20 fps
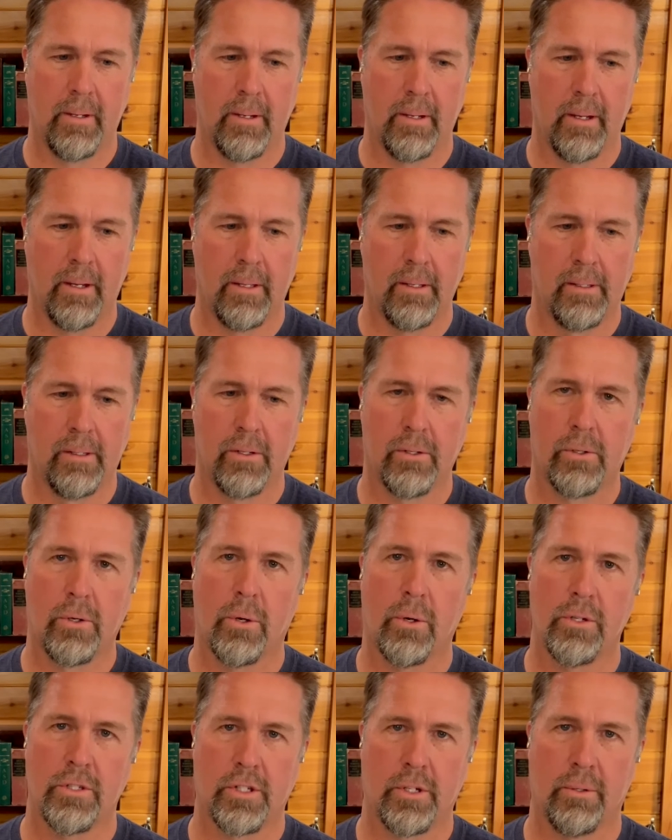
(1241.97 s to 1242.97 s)
little
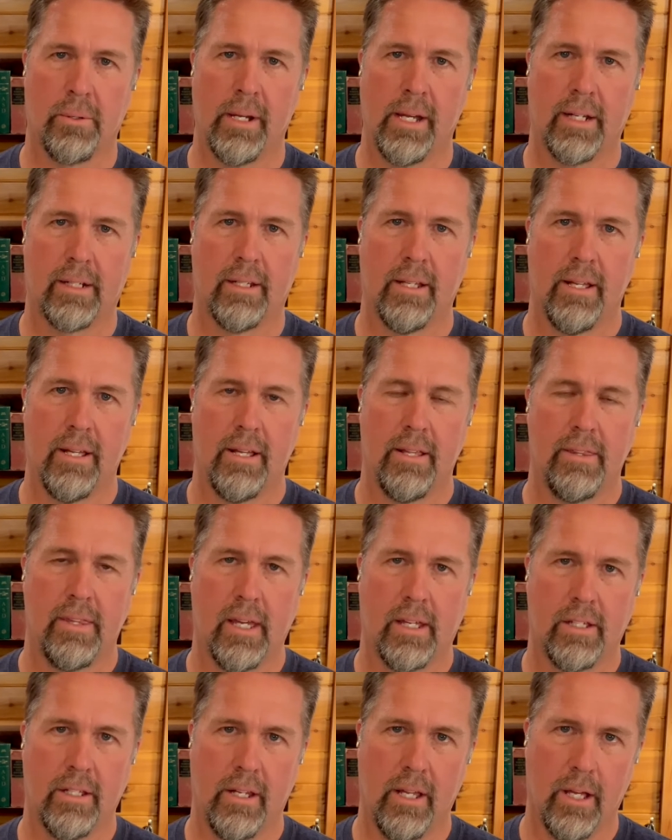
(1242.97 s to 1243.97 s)
course correct
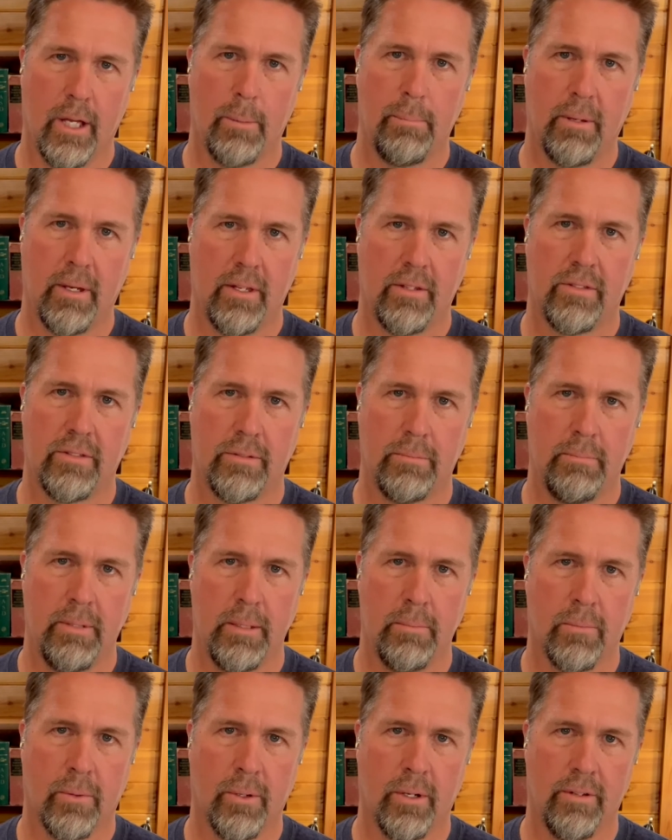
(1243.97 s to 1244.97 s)
that could help us be
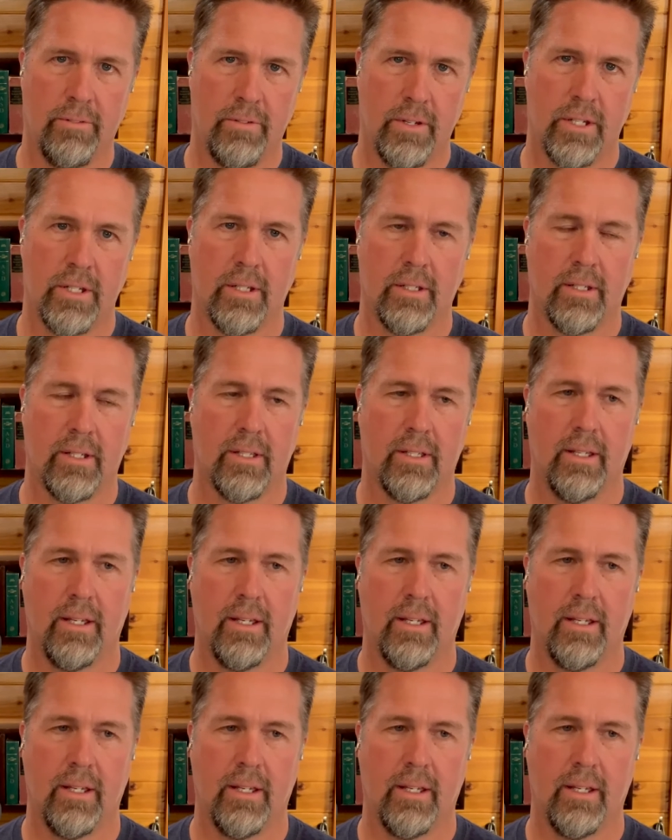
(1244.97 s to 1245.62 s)
more efficient?